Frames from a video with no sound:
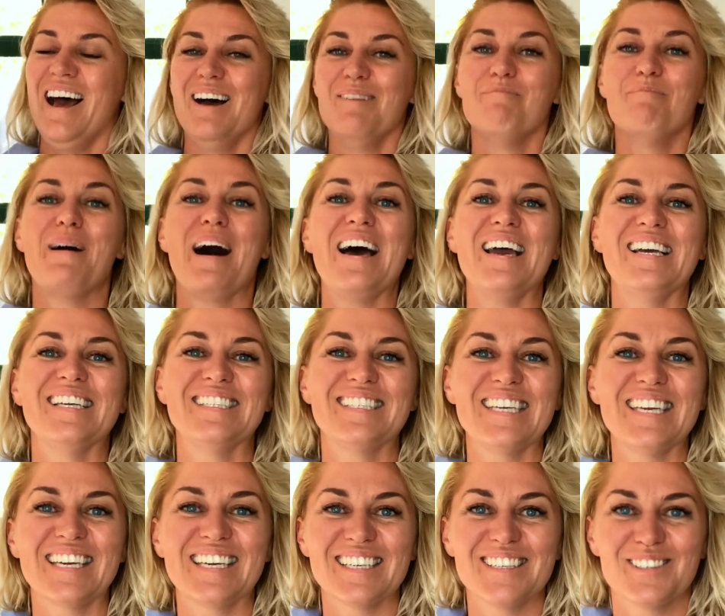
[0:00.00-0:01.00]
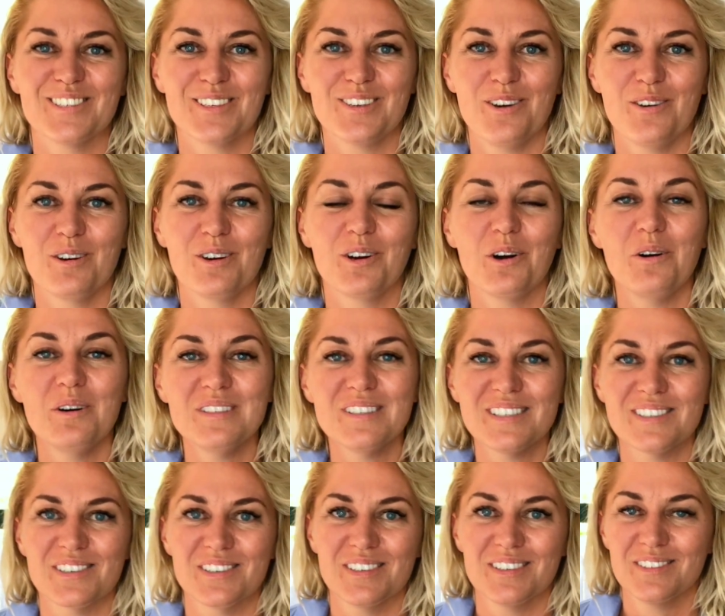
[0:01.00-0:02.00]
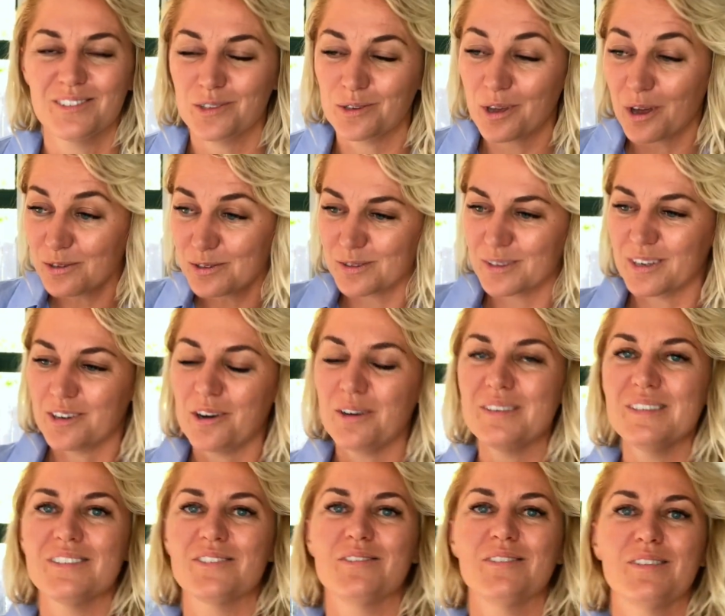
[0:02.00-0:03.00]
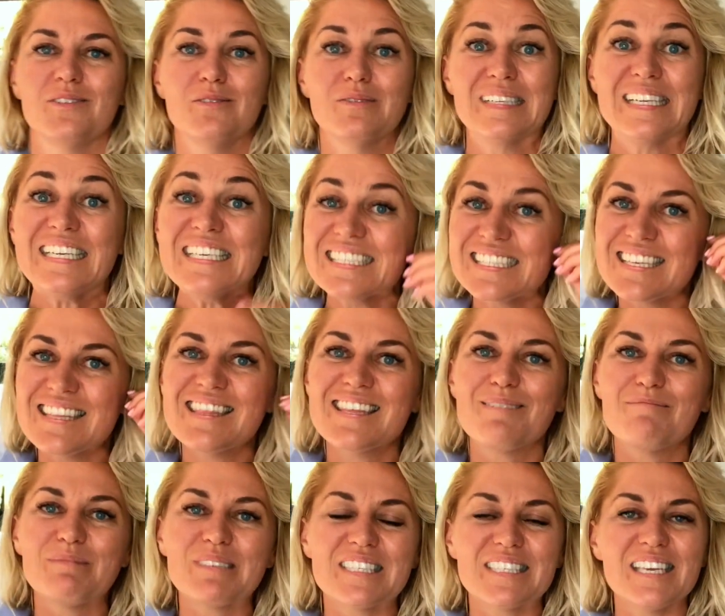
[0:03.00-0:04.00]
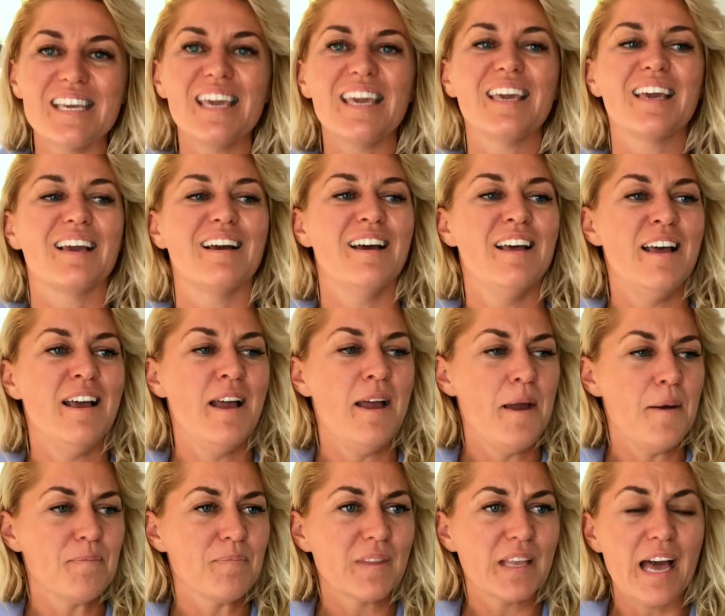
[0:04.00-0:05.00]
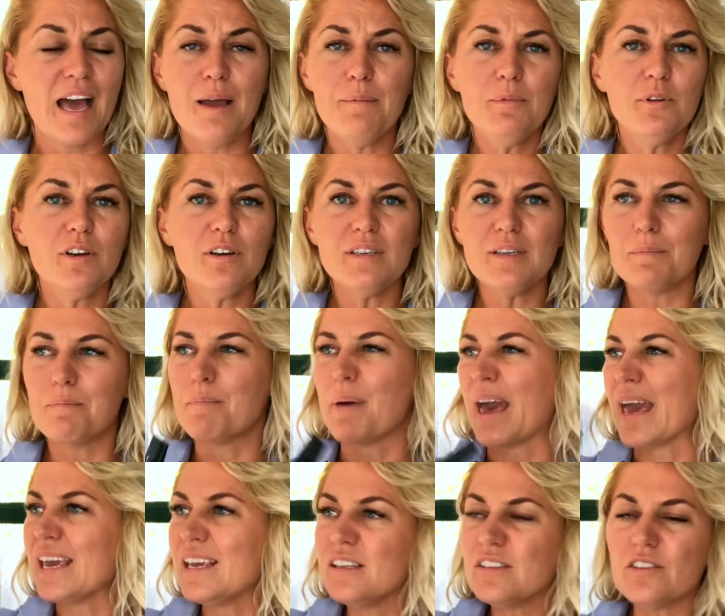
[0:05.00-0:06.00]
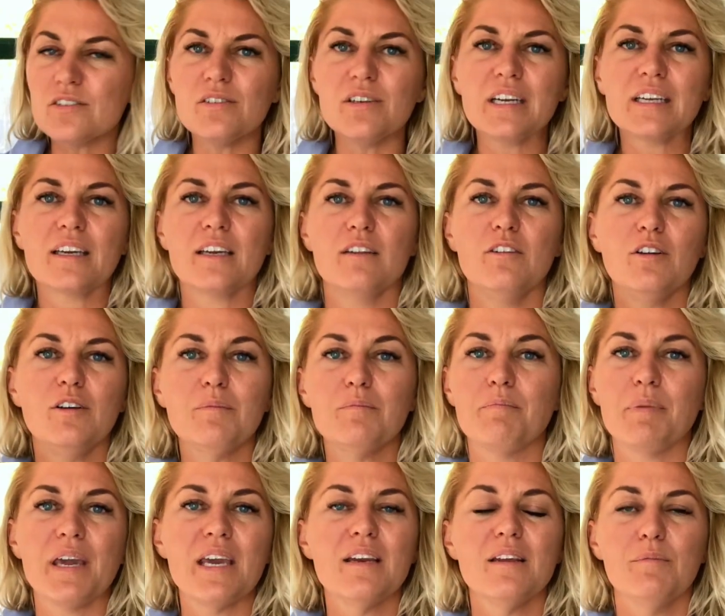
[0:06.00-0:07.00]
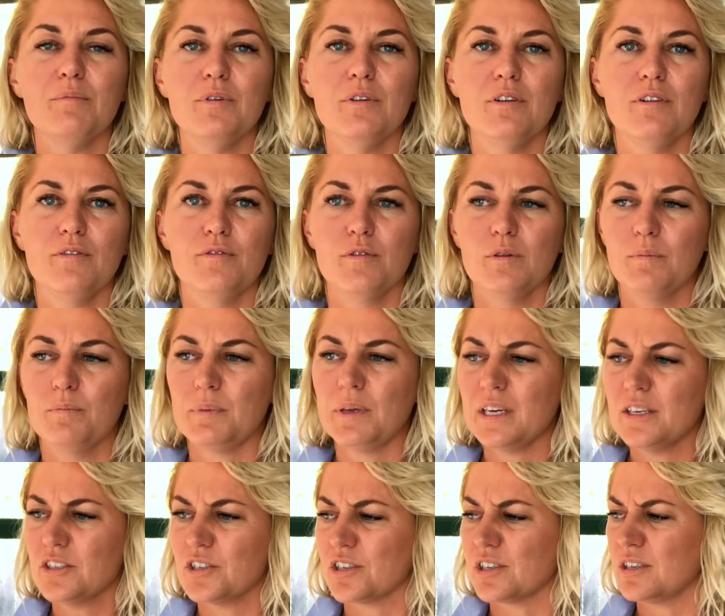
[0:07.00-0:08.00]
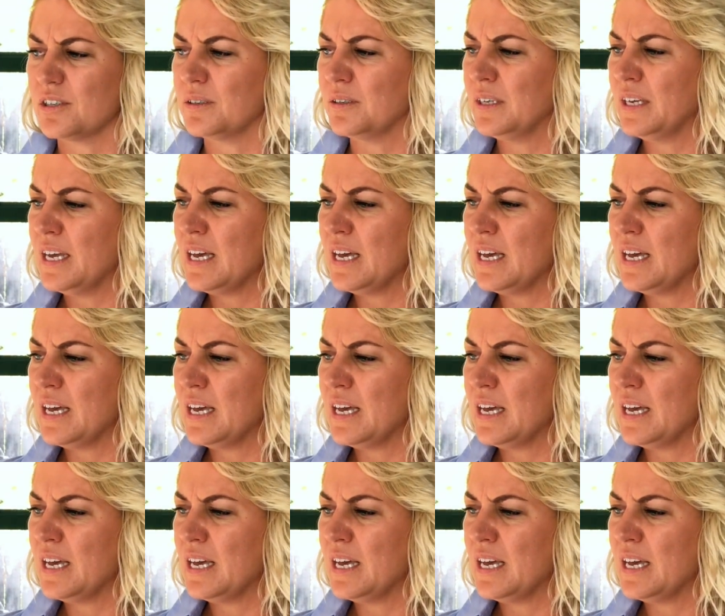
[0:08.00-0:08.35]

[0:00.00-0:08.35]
buy a ticket to go to a concert to listen them sing. I'm not a painter, I cannot paint a beautiful picture.